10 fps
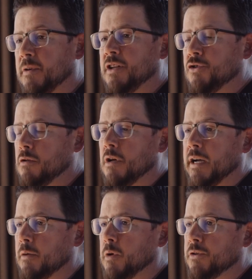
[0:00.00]
a potential
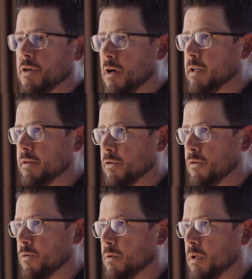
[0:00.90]
client that we were talking
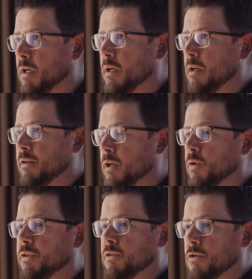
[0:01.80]
to that
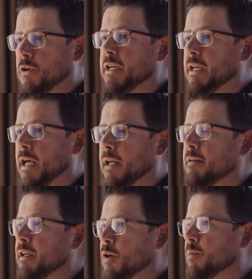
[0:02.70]
was looking
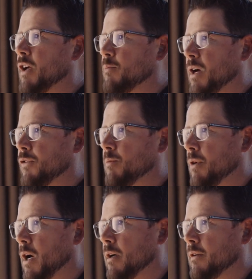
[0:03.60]
at enterprise browser
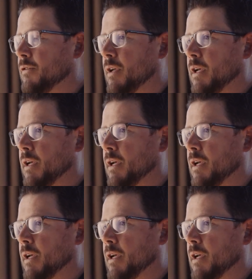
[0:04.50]
products.